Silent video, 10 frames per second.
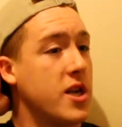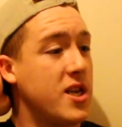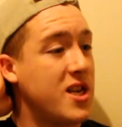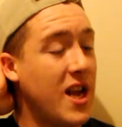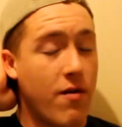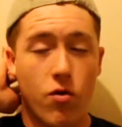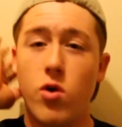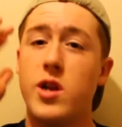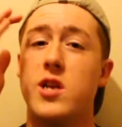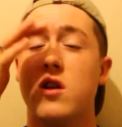
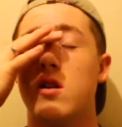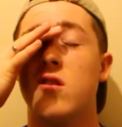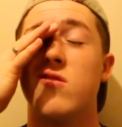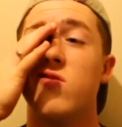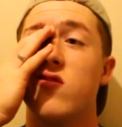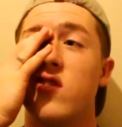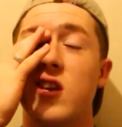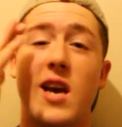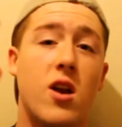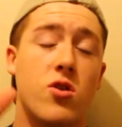steroids, and you
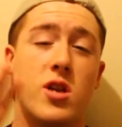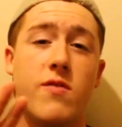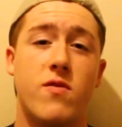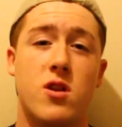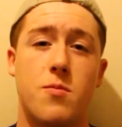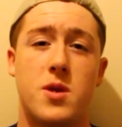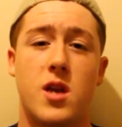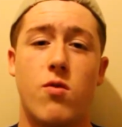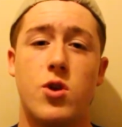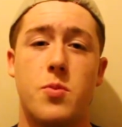can get lots of different types
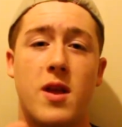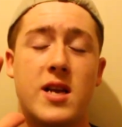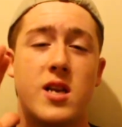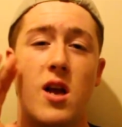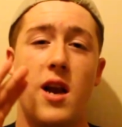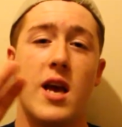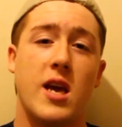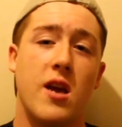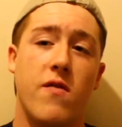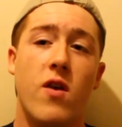of steroids, but that's a
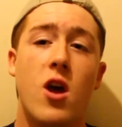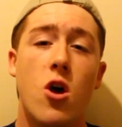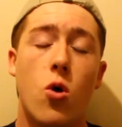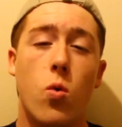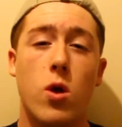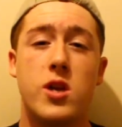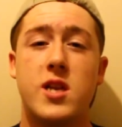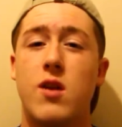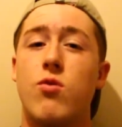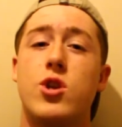negative. Although
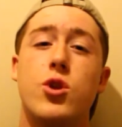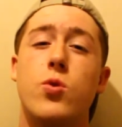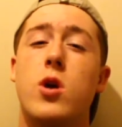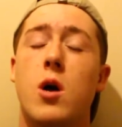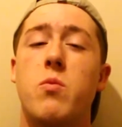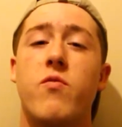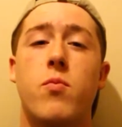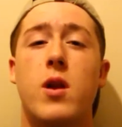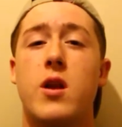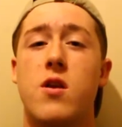steroids do come with
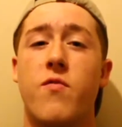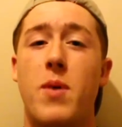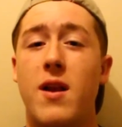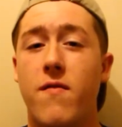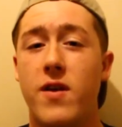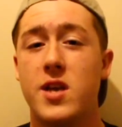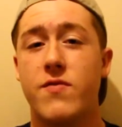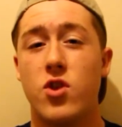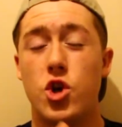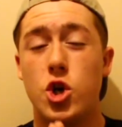plenty of benefits
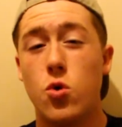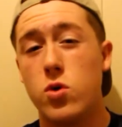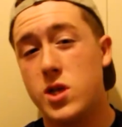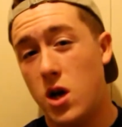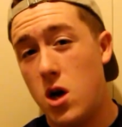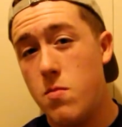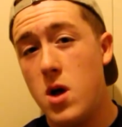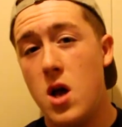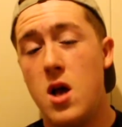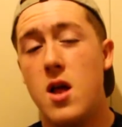for the short term,
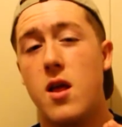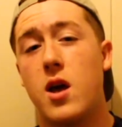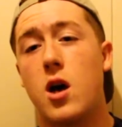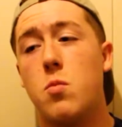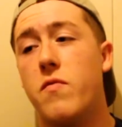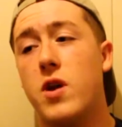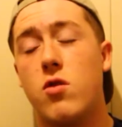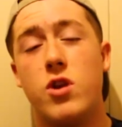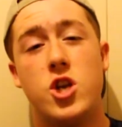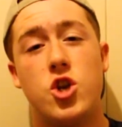they come with
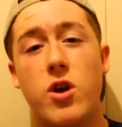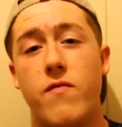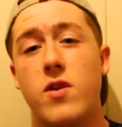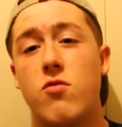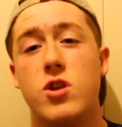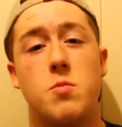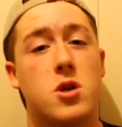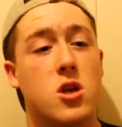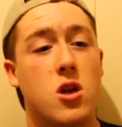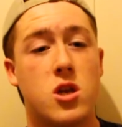increased strength, increased
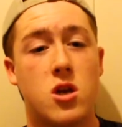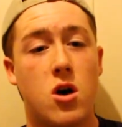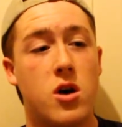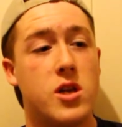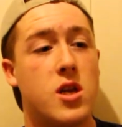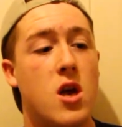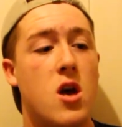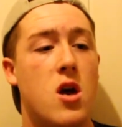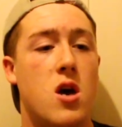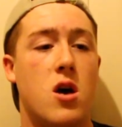muscular size.
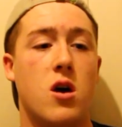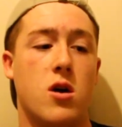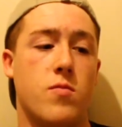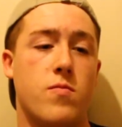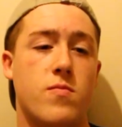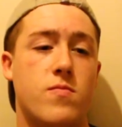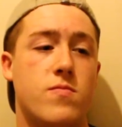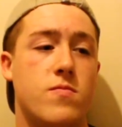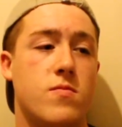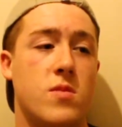
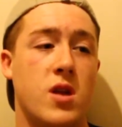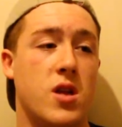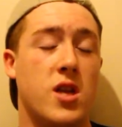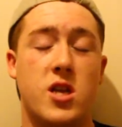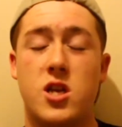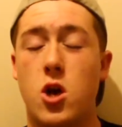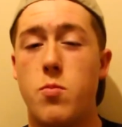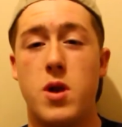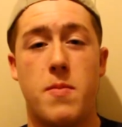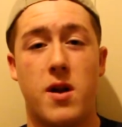There's so
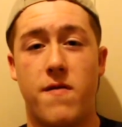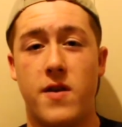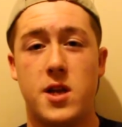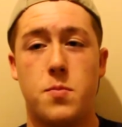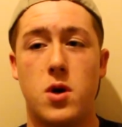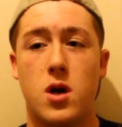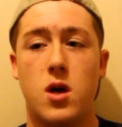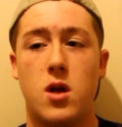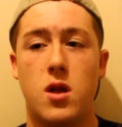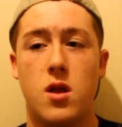many benefits, but